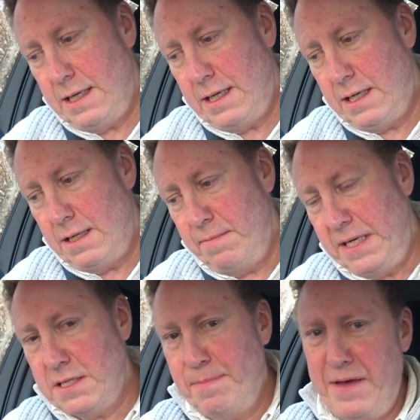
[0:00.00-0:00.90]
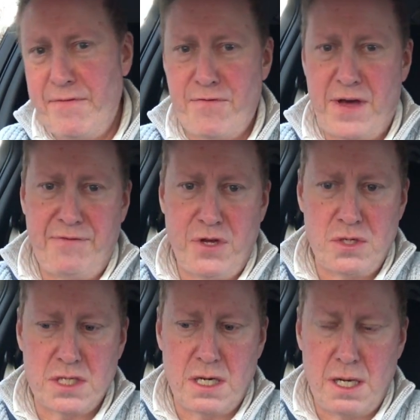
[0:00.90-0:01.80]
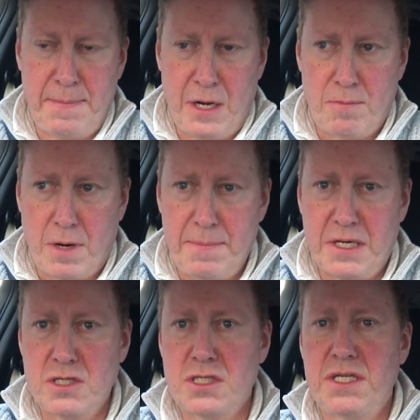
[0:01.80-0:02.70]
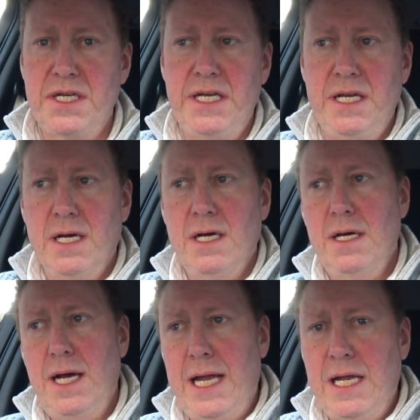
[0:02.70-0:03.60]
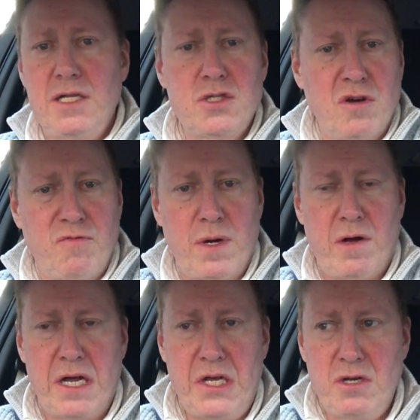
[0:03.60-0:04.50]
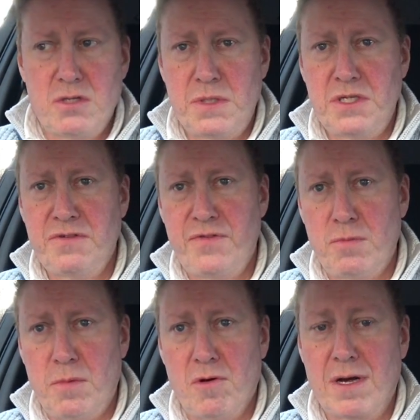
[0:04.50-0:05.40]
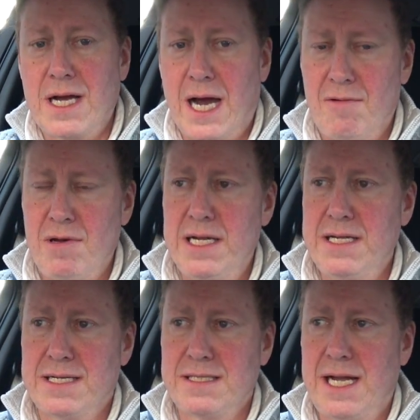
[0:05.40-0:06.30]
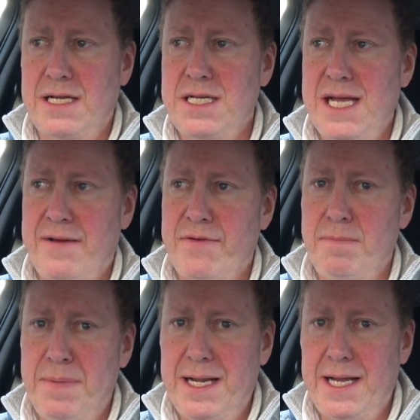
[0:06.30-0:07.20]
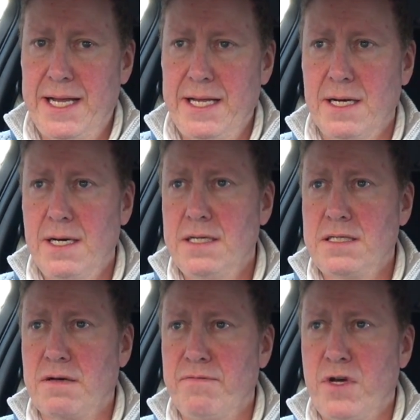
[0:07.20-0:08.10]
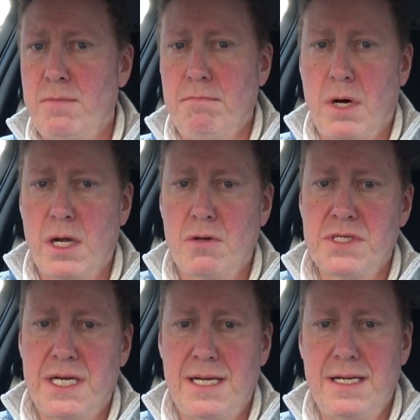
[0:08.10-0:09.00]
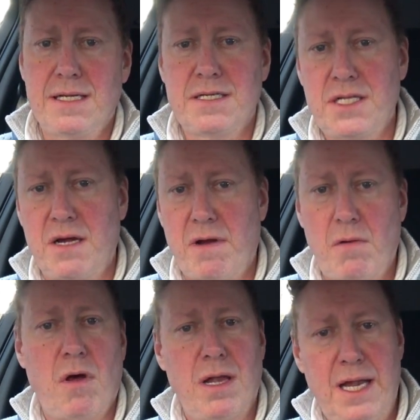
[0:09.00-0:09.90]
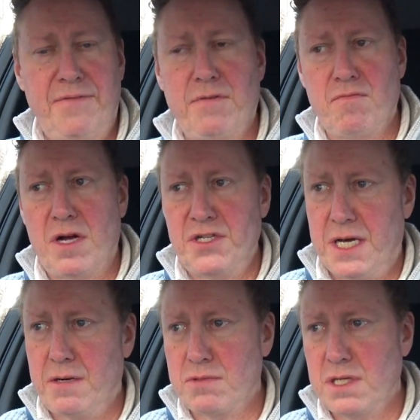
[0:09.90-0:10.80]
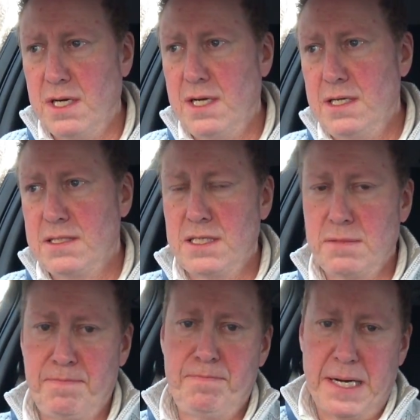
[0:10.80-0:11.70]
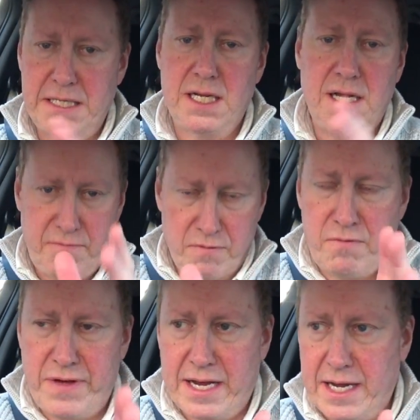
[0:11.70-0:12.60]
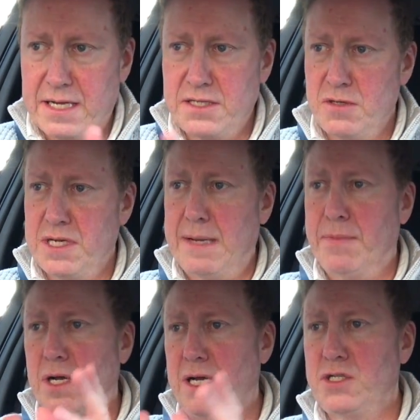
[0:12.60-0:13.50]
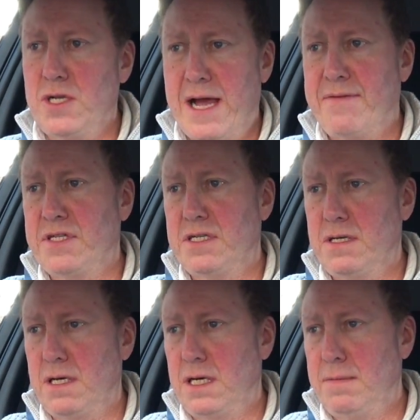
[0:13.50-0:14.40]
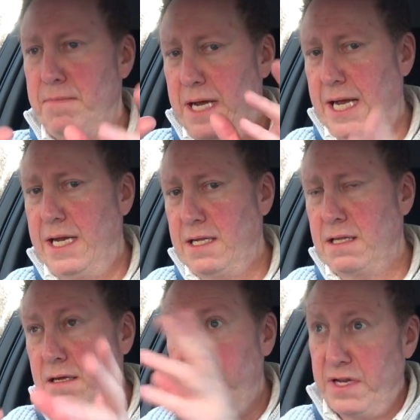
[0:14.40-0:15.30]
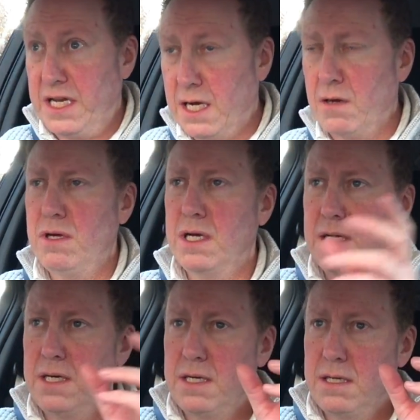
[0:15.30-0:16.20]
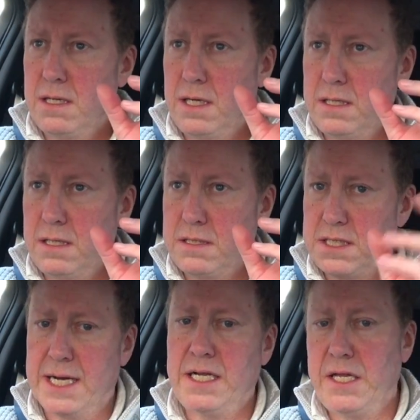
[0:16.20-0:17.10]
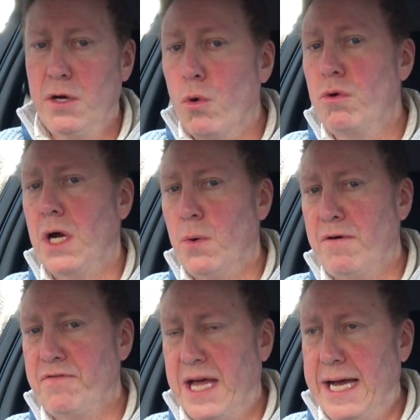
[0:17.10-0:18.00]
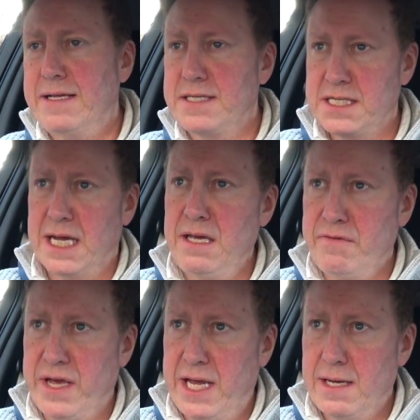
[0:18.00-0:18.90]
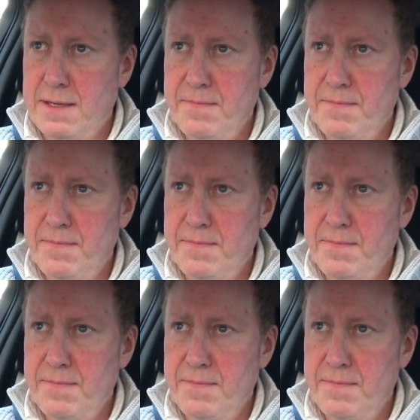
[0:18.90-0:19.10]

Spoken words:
It's a bit of a faff using a lapel mic because the editing software I use, which is Filmora, currently doesn't actually have an ability to convert mono sound into stereo like left right channels. So it's basically, without going too deep, I literally have to edit the video, take the audio off that, save it,